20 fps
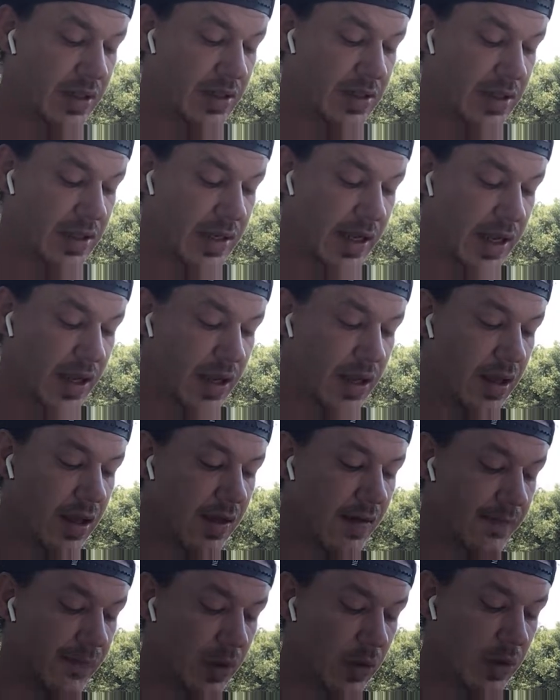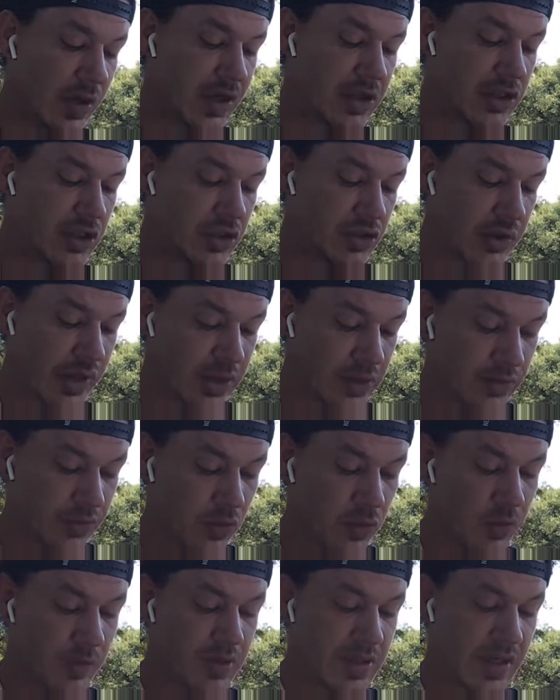within the DNA field as it
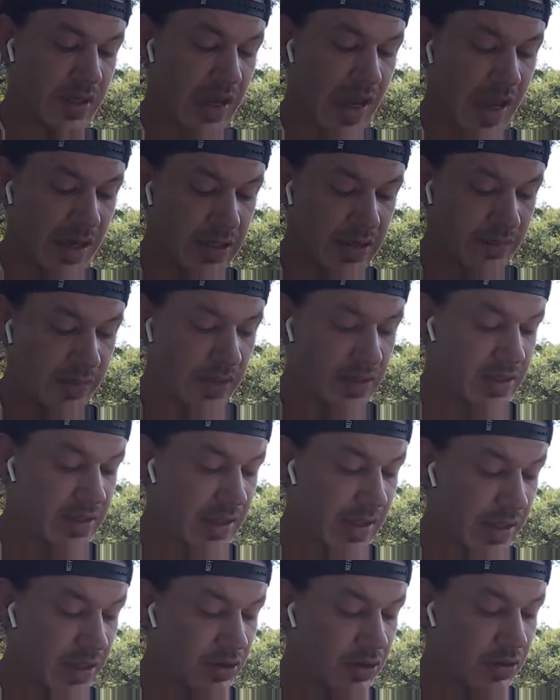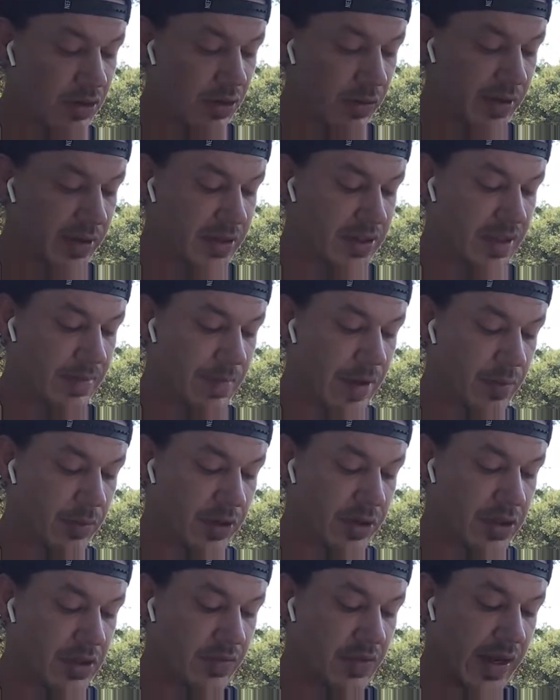transforms and activates the inner
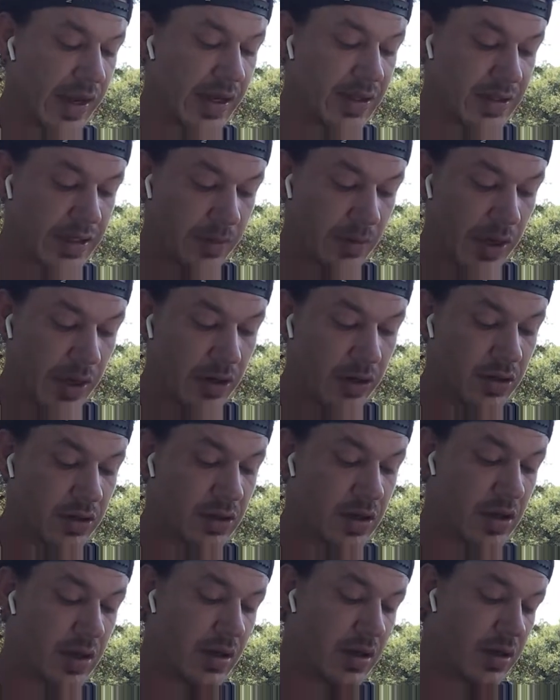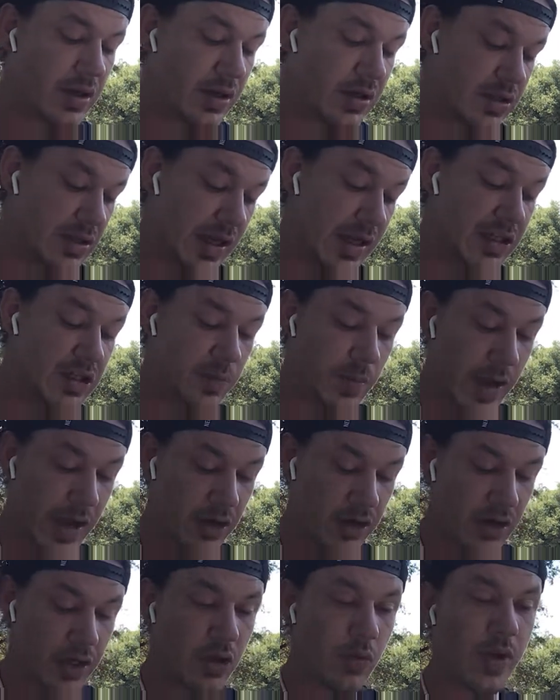knowings and memories of the
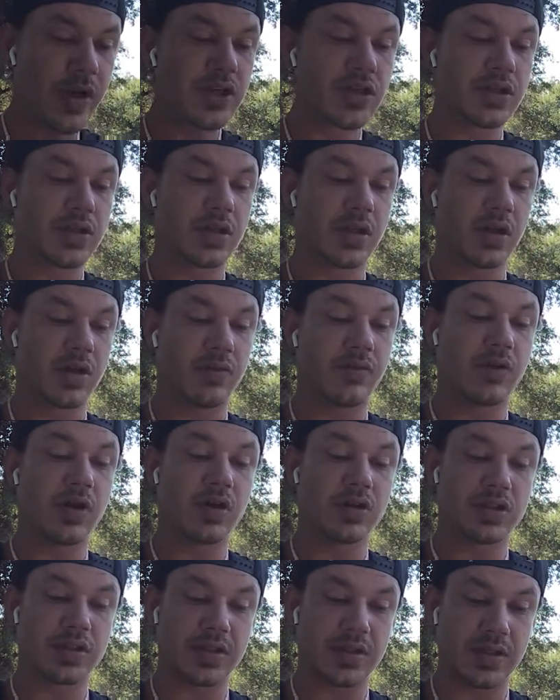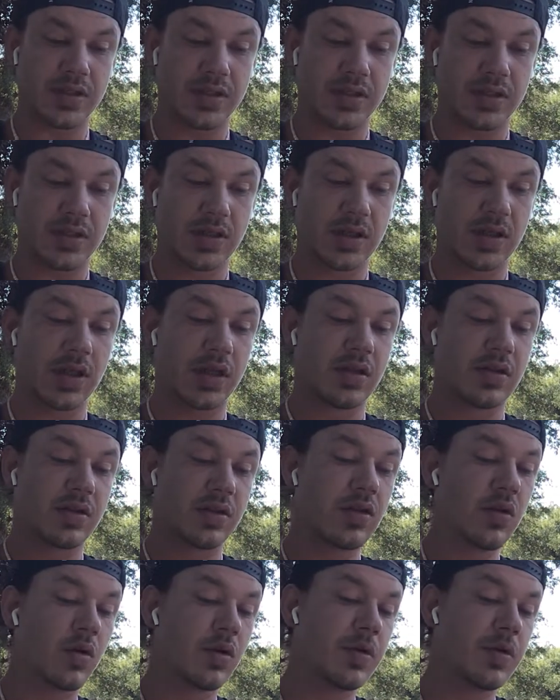antimatter/matter equation of consciousness,